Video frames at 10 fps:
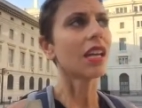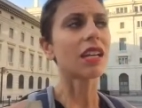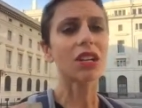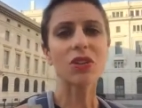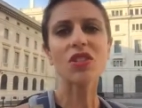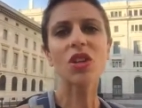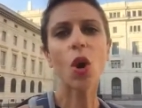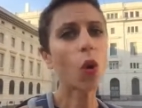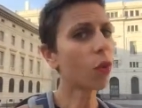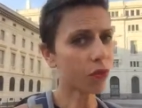Here's the
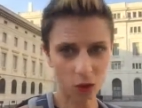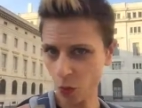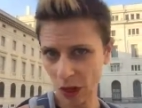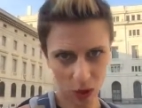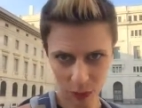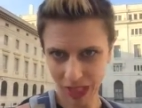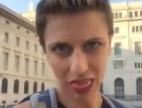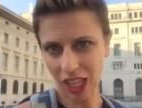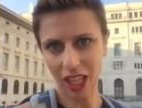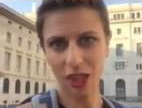
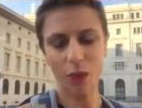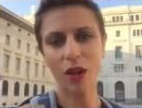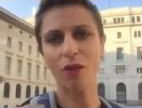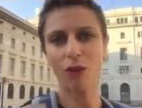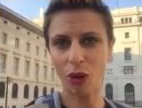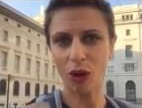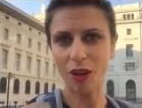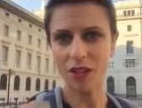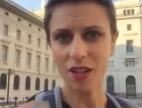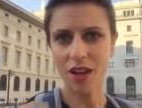overwhelming thing that we have
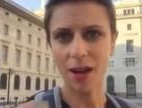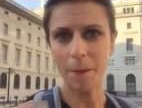learned